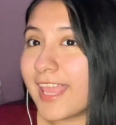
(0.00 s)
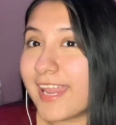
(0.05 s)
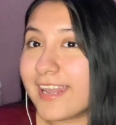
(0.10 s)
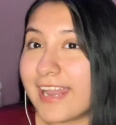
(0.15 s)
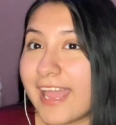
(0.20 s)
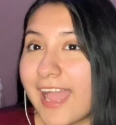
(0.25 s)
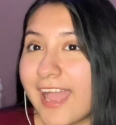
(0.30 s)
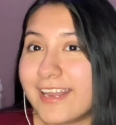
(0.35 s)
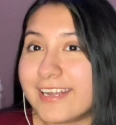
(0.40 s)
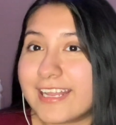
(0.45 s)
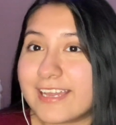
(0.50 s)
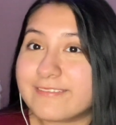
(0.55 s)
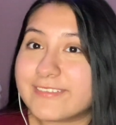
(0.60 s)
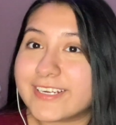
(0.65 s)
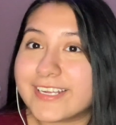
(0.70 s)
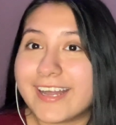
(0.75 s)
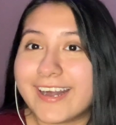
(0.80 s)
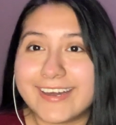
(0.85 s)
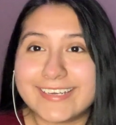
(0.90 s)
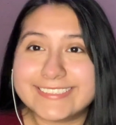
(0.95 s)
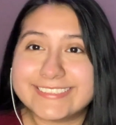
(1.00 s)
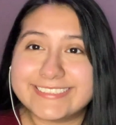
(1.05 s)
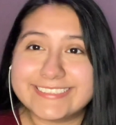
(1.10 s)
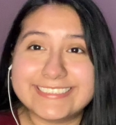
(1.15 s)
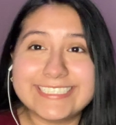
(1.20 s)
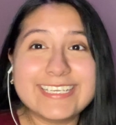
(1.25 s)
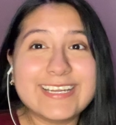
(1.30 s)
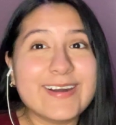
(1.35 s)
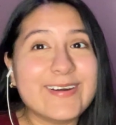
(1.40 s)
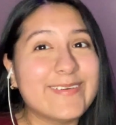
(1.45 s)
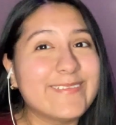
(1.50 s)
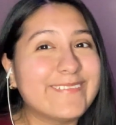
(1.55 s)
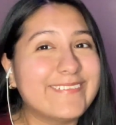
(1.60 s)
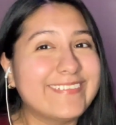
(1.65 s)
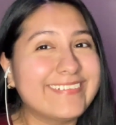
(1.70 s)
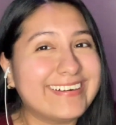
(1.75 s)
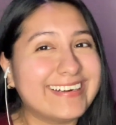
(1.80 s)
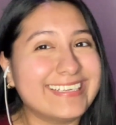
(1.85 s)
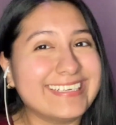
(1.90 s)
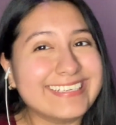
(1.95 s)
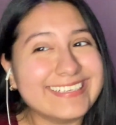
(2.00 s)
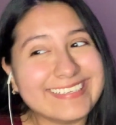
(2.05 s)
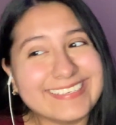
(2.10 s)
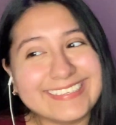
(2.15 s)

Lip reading: I never got a single one